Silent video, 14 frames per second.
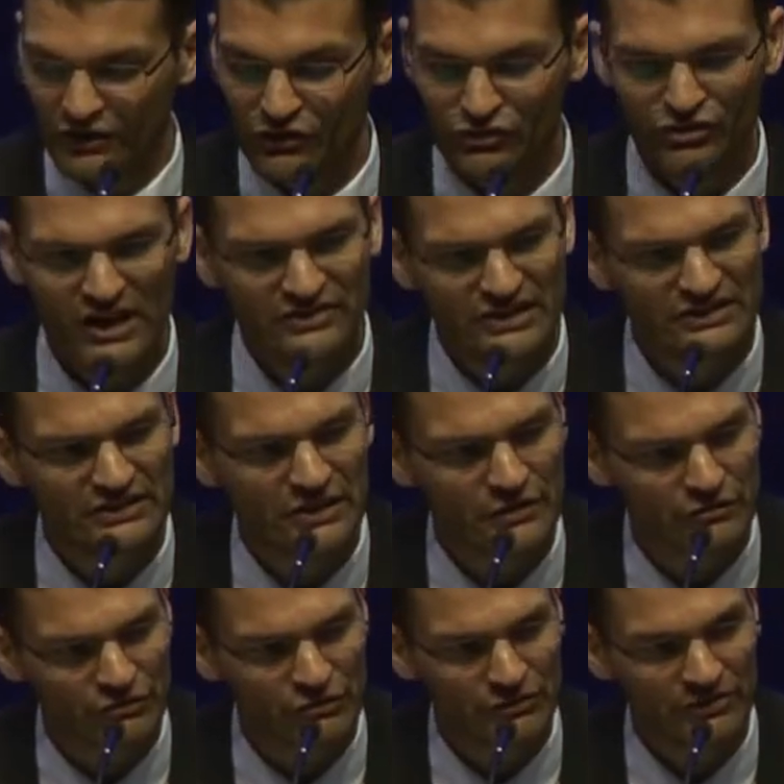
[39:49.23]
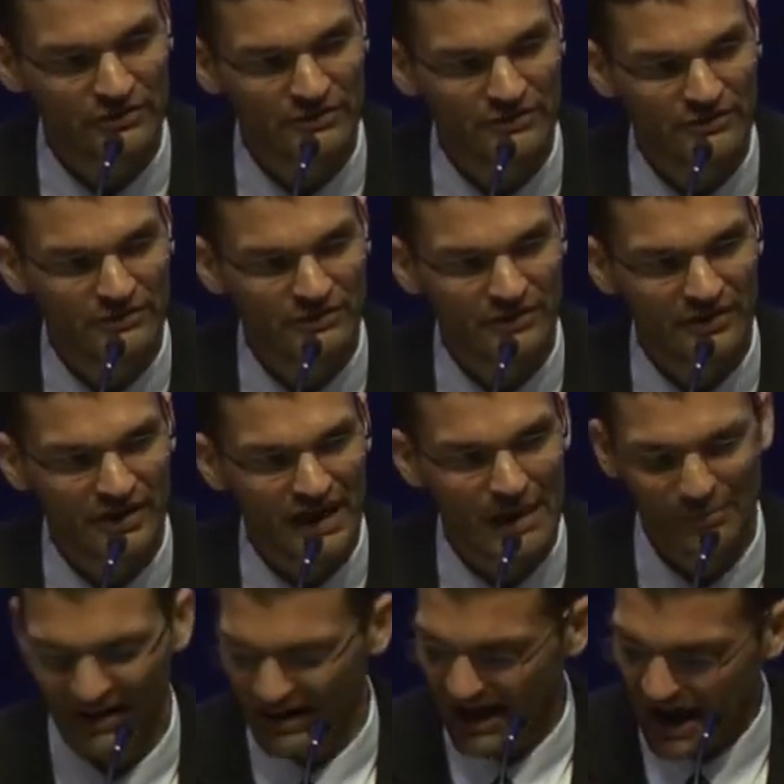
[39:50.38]
should I seek to know the truth?
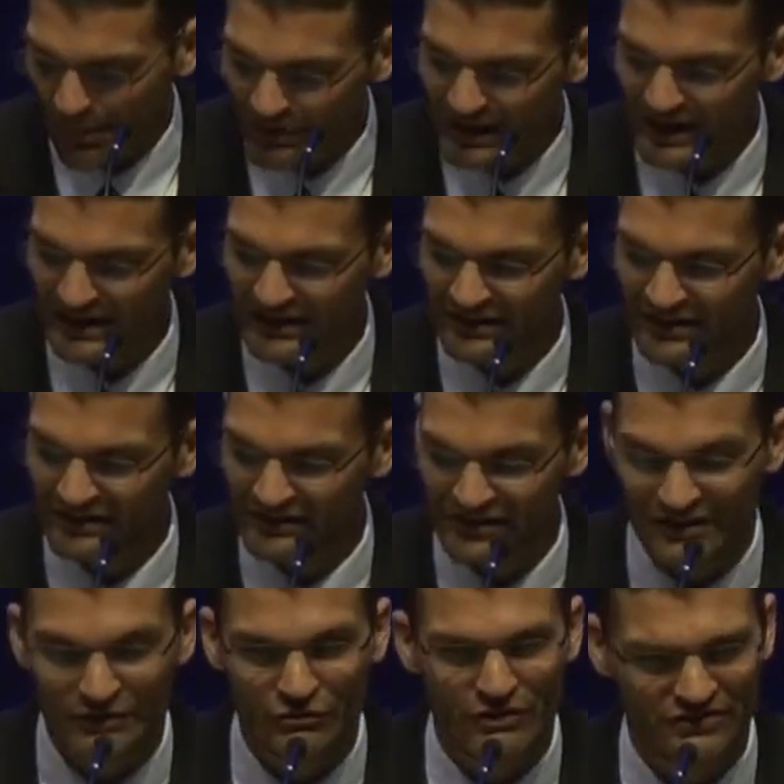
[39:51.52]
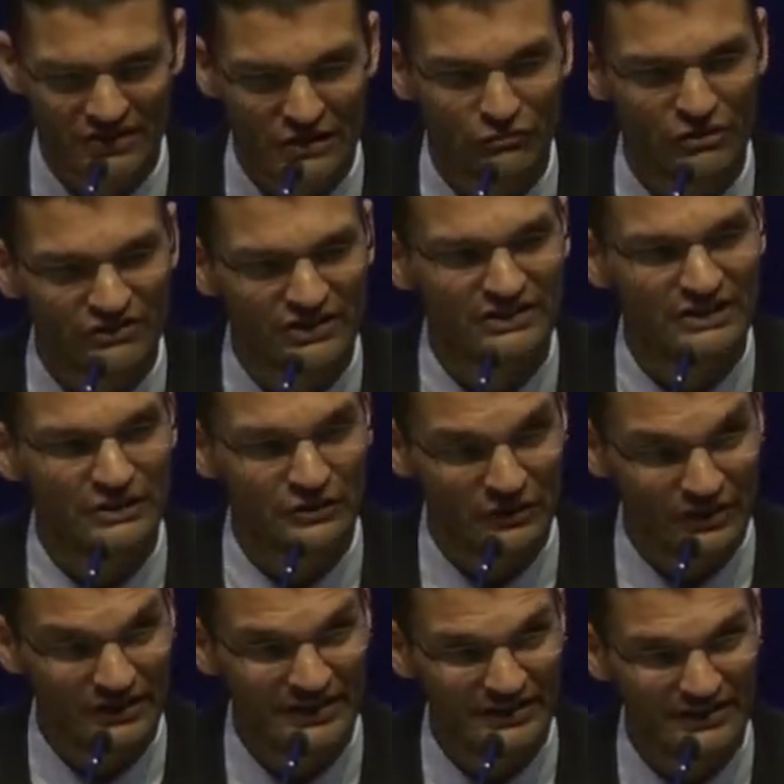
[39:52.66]
Am I obligated to seek truth? Is it intrinsically
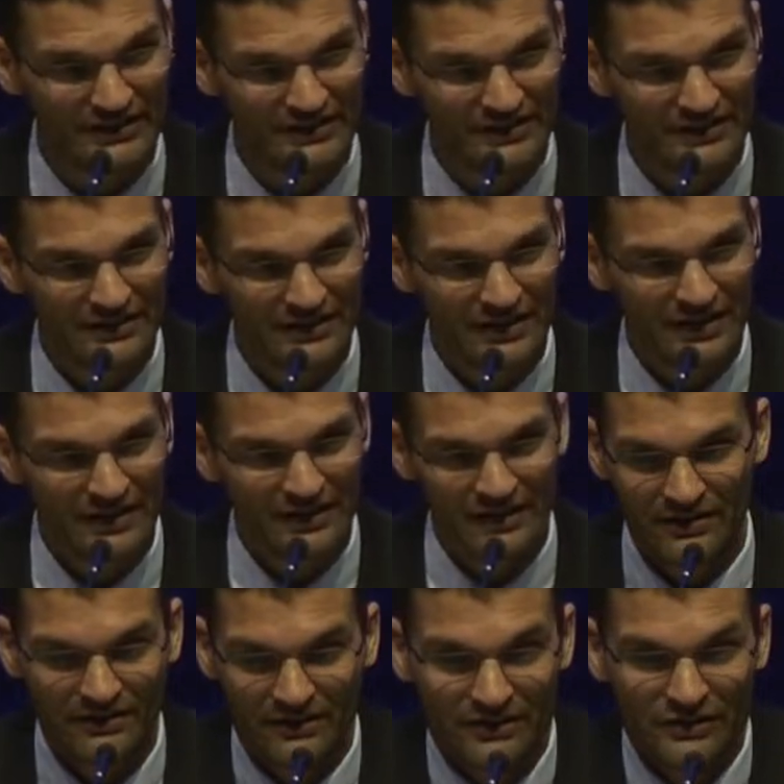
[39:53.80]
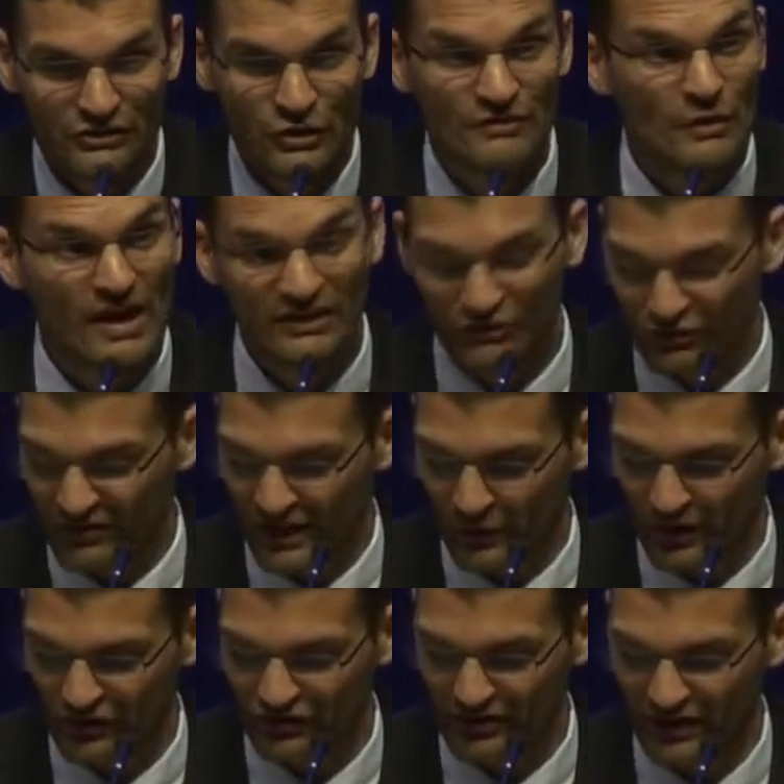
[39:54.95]
good? Because you have no answer for that
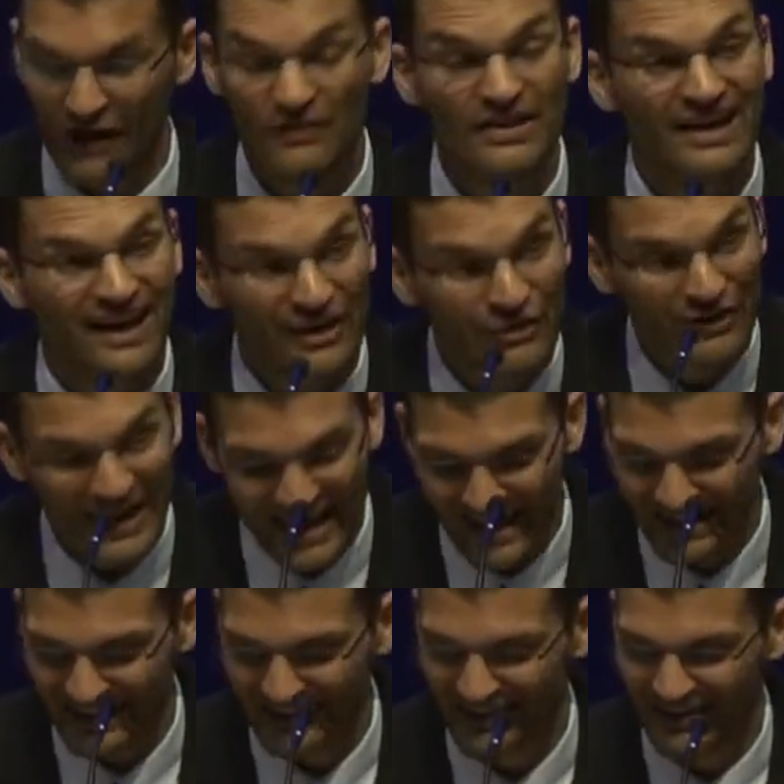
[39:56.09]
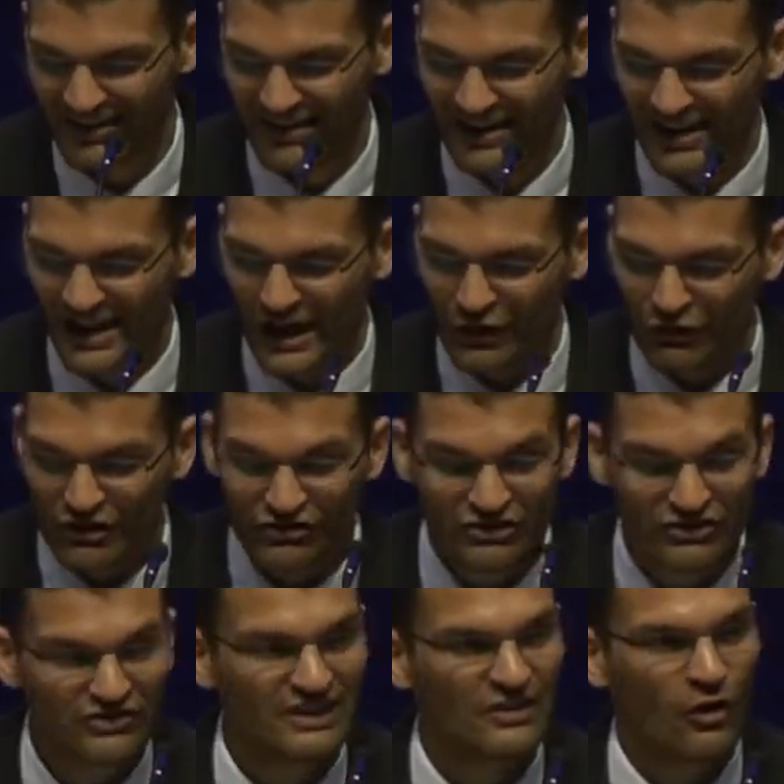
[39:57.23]
question. On the other hand,
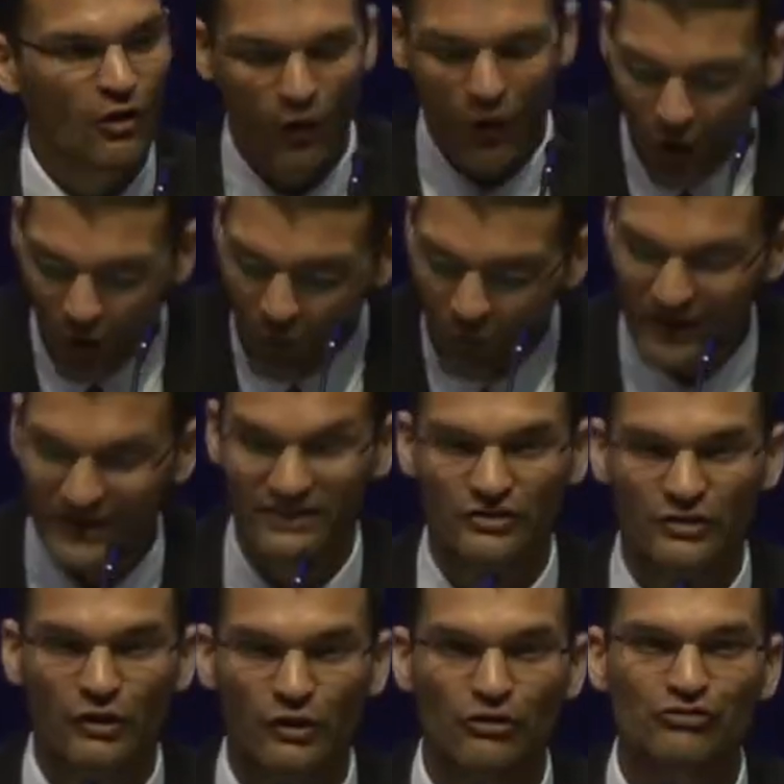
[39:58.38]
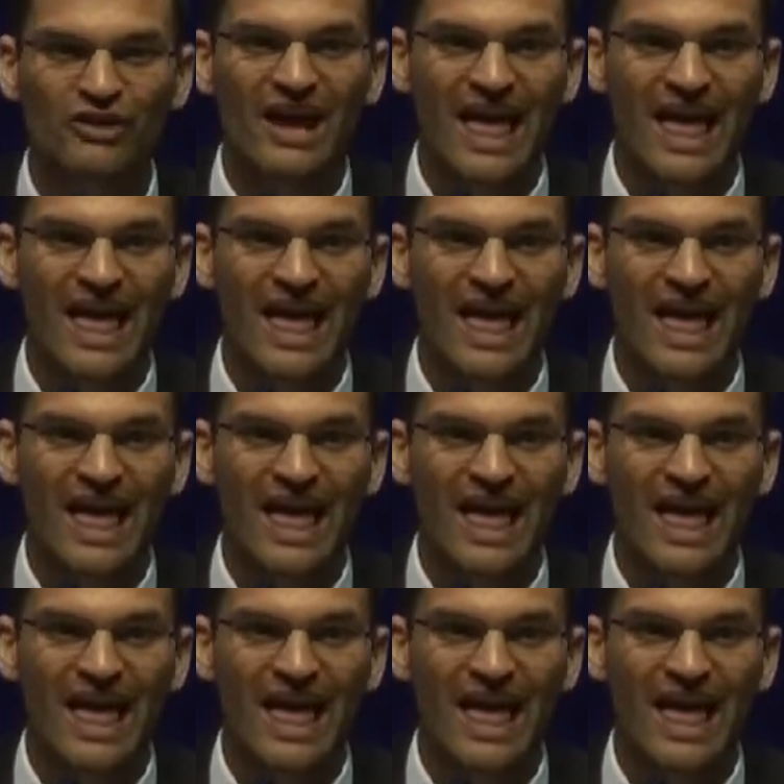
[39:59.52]
Christians can always urge